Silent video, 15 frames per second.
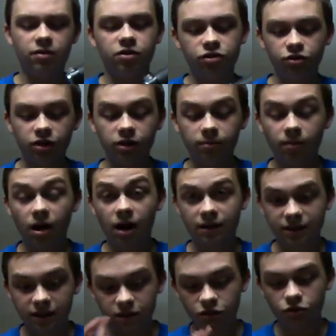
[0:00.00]
The trigger
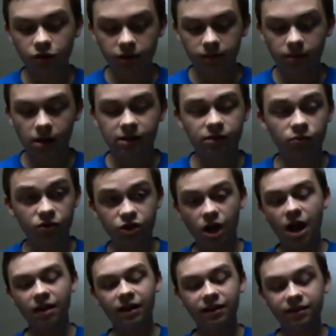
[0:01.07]
box, it's a trigger box, which
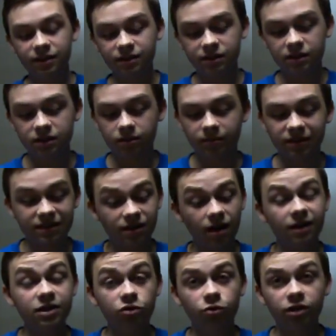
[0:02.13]
I like this system. It's
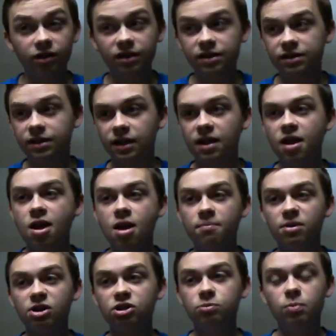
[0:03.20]
not as realistic,
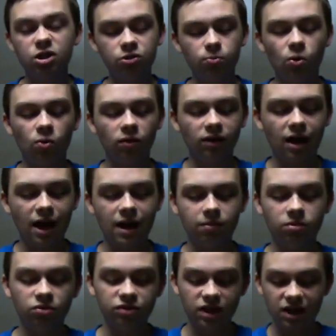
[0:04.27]
but it's much more
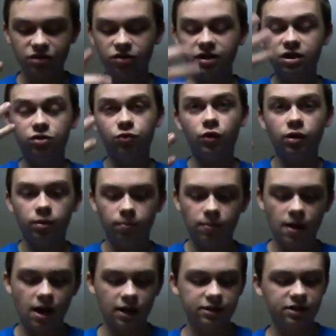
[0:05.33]
reliable. It's actually a trigger
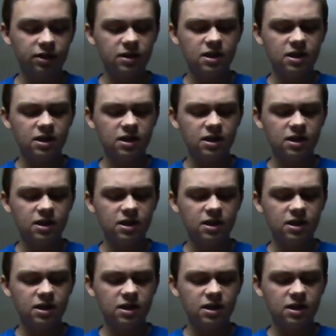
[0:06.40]
box.